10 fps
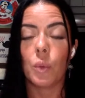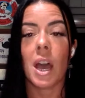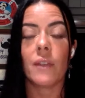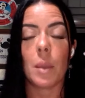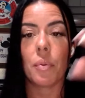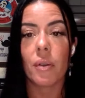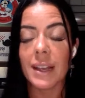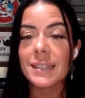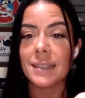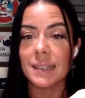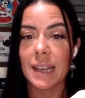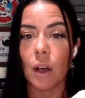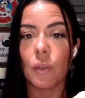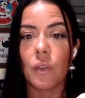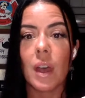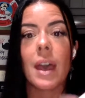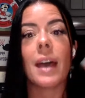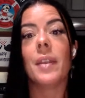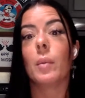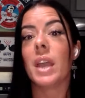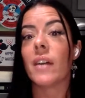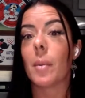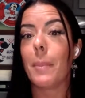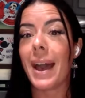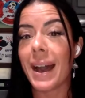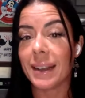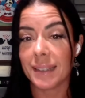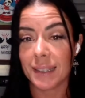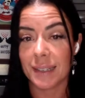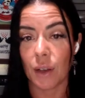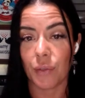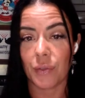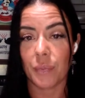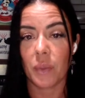we have a present self, and then we have a past self.